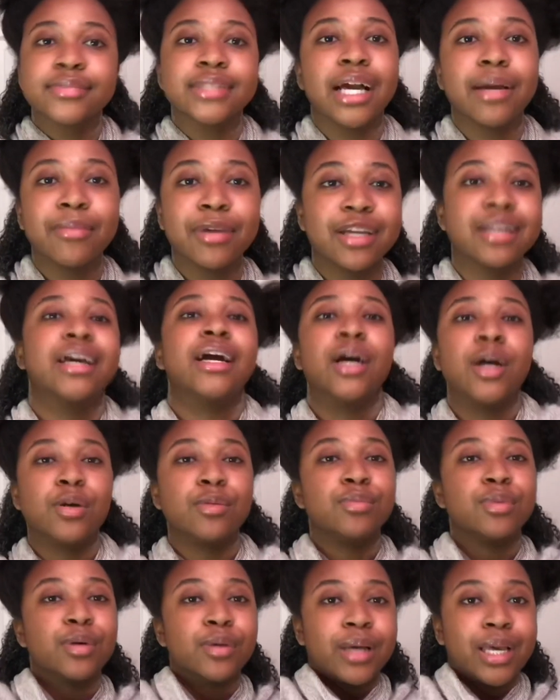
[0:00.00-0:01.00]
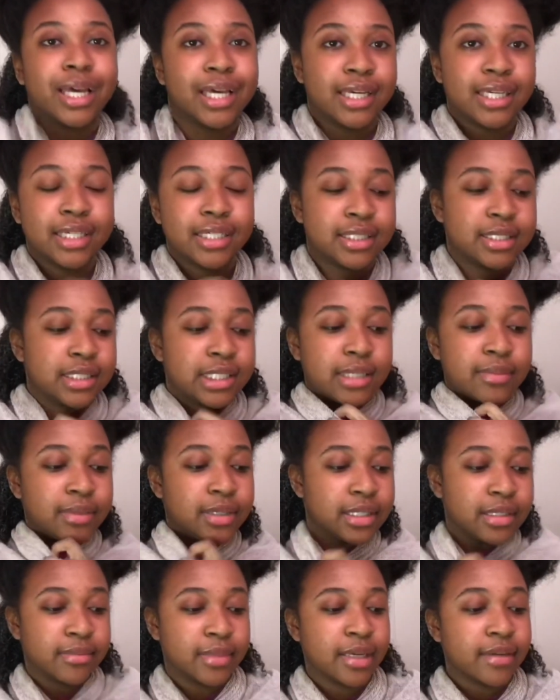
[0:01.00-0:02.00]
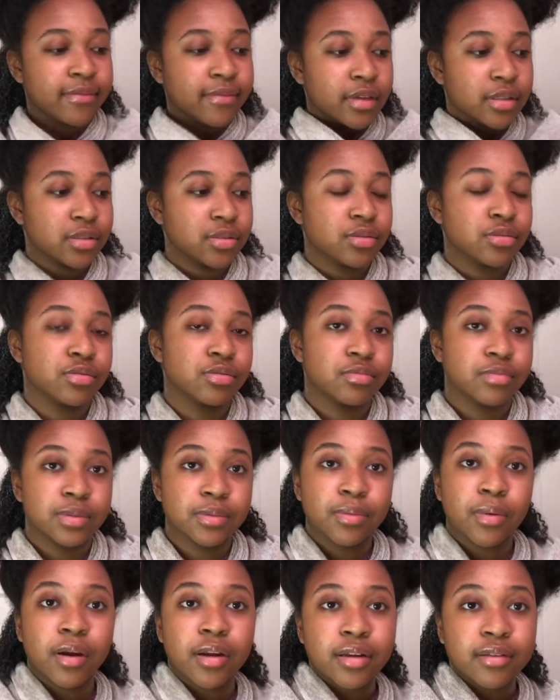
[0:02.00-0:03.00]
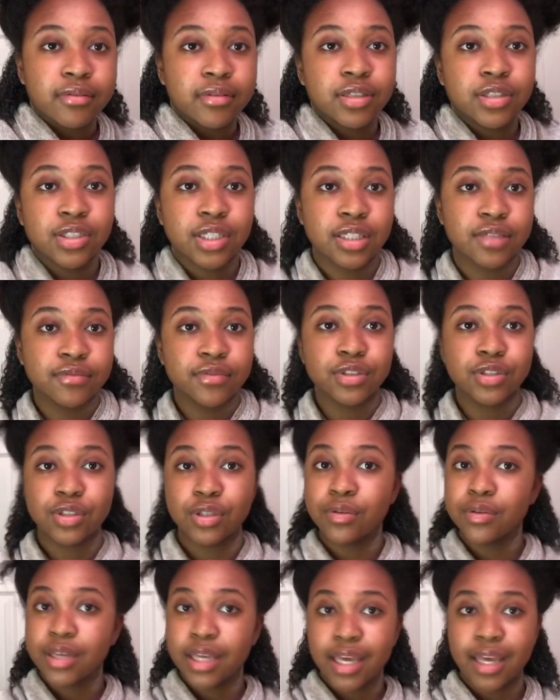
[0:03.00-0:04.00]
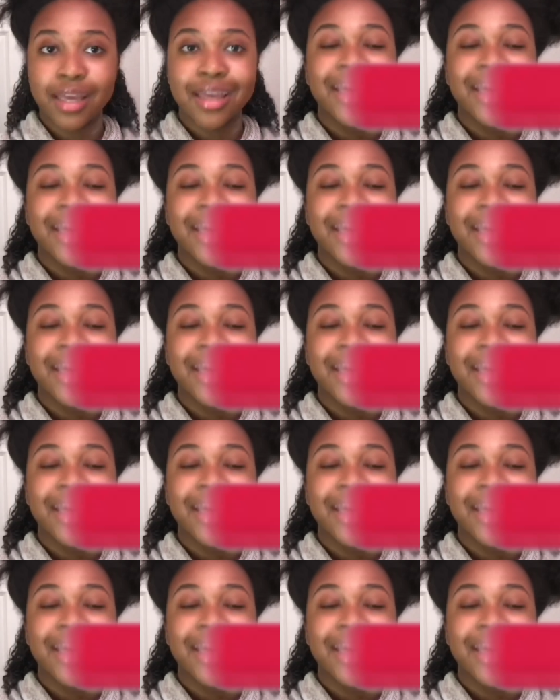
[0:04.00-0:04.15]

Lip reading: here to help, okay? I'm here to make friends to be part of the Just for Show gang.